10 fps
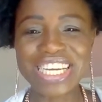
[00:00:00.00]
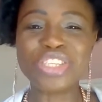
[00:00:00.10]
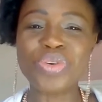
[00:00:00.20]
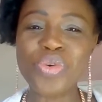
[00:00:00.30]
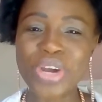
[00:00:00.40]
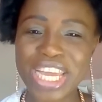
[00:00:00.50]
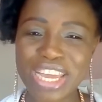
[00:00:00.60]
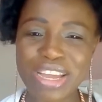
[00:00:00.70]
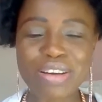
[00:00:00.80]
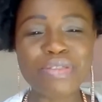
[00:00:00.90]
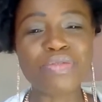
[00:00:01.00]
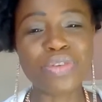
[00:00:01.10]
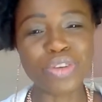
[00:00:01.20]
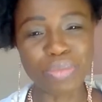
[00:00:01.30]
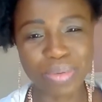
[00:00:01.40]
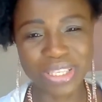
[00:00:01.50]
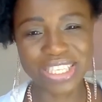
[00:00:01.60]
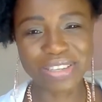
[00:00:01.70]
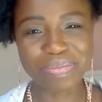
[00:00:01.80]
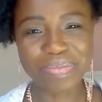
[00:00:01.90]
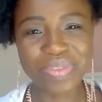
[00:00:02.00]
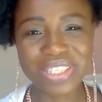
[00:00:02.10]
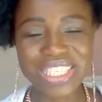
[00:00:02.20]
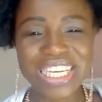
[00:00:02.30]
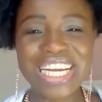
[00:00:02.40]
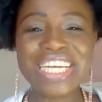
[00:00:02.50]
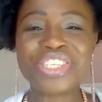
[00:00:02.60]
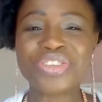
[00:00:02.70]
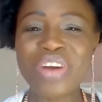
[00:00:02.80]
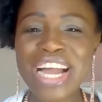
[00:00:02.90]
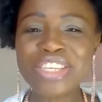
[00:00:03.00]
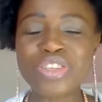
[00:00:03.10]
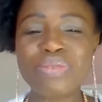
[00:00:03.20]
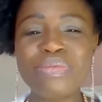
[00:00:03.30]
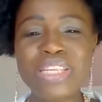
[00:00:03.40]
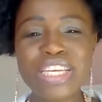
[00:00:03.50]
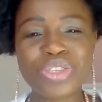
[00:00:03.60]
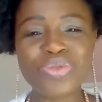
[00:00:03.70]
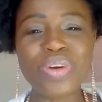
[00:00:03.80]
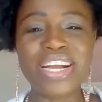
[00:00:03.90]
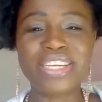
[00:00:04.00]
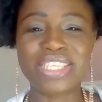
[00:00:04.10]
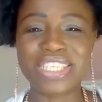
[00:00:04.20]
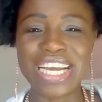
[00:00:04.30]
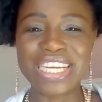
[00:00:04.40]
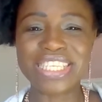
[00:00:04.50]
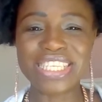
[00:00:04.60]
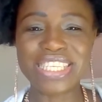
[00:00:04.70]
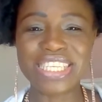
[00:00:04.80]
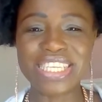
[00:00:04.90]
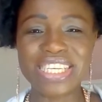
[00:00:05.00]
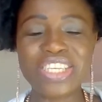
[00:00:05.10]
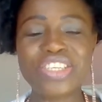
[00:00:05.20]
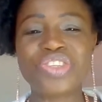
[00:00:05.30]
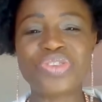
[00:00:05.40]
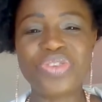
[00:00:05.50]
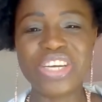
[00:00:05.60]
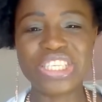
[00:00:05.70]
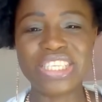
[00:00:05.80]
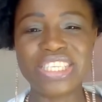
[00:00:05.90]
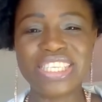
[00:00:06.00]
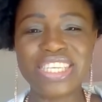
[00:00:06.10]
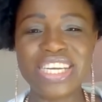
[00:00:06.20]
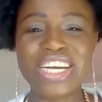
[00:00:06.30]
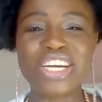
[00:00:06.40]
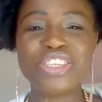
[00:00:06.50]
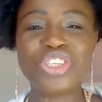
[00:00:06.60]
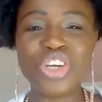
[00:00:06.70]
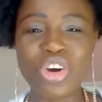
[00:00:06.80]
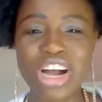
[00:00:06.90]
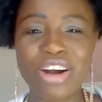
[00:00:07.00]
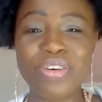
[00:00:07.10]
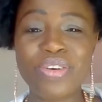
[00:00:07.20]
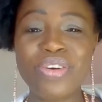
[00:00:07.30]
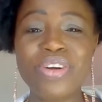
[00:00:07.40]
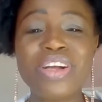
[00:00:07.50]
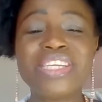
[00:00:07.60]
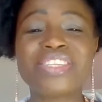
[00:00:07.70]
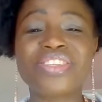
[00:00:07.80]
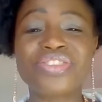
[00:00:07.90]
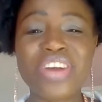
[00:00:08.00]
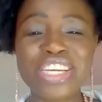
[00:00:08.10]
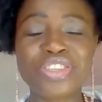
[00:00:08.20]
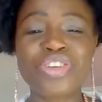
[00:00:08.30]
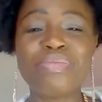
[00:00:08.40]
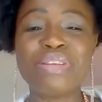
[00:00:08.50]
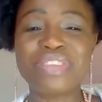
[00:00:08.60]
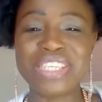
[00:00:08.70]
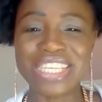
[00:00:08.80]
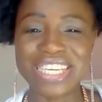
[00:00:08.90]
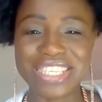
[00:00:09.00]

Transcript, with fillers: It's okay for your body. Try some little exercise, stretching, yoga. Try some of this